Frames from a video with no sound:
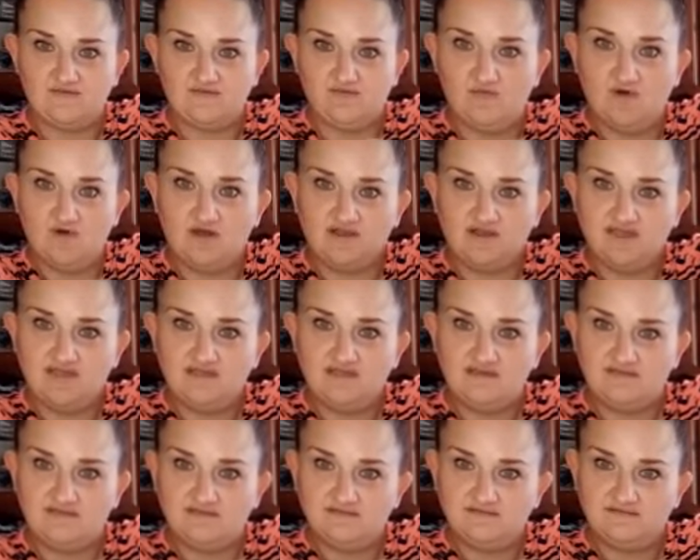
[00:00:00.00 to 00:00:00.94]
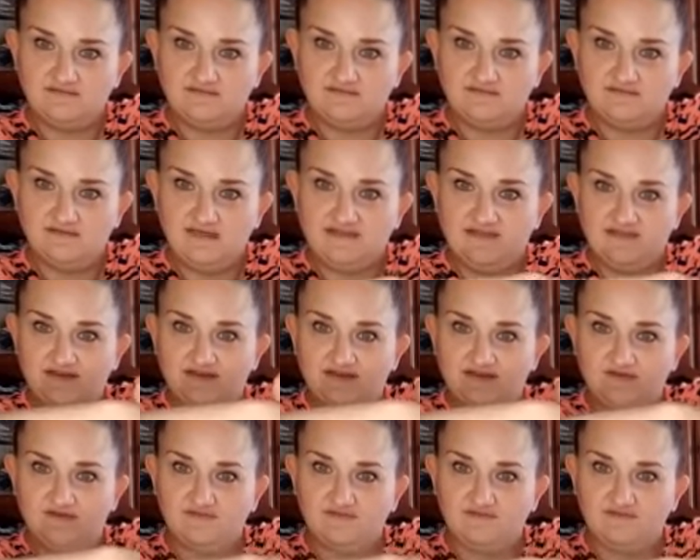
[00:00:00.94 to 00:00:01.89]
wonky, and they
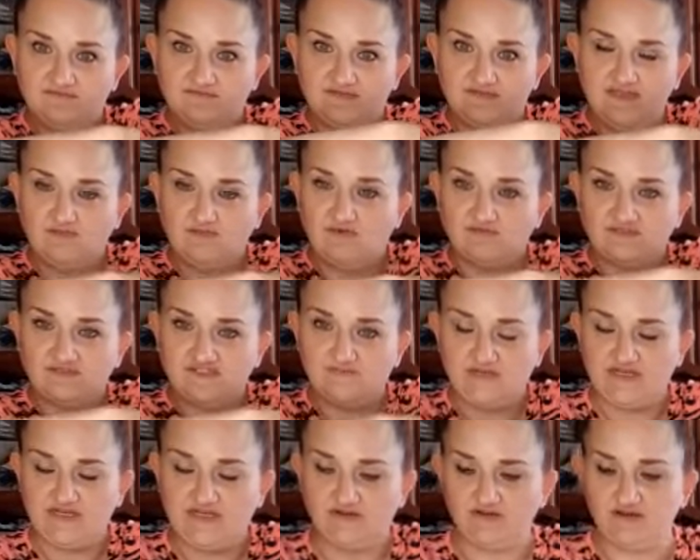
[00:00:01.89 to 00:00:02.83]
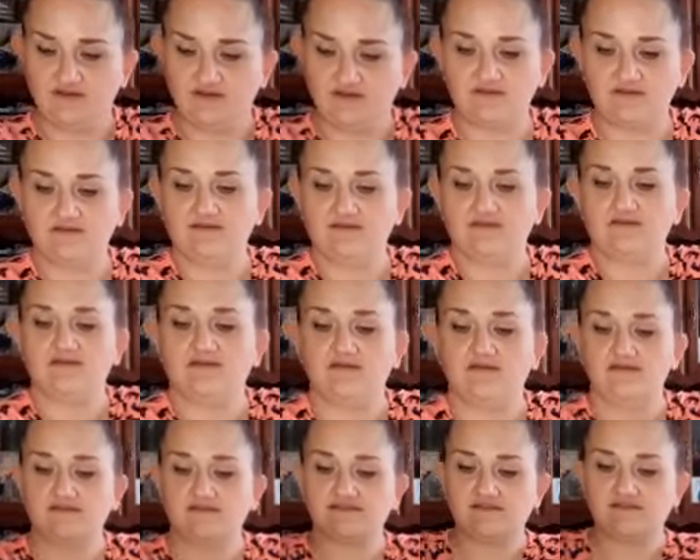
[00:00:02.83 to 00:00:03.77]
won't spin correctly.
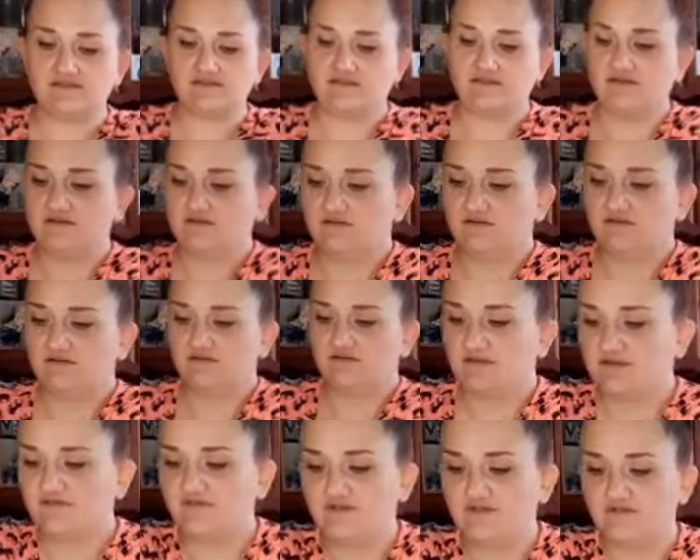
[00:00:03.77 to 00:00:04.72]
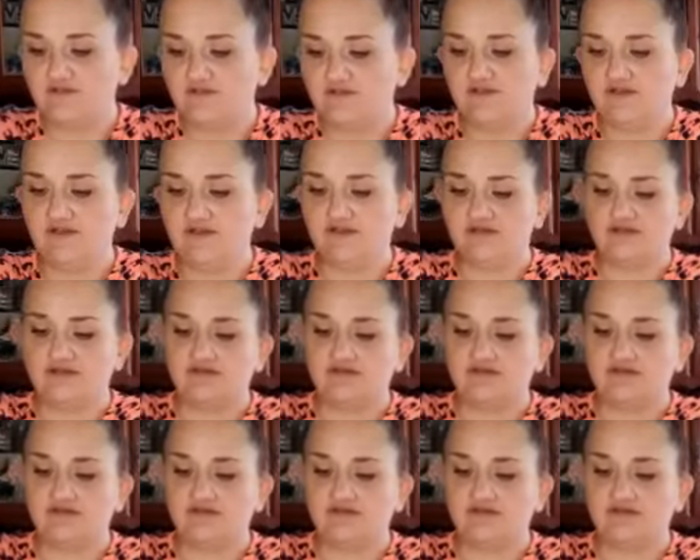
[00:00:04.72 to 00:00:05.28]
So if you look,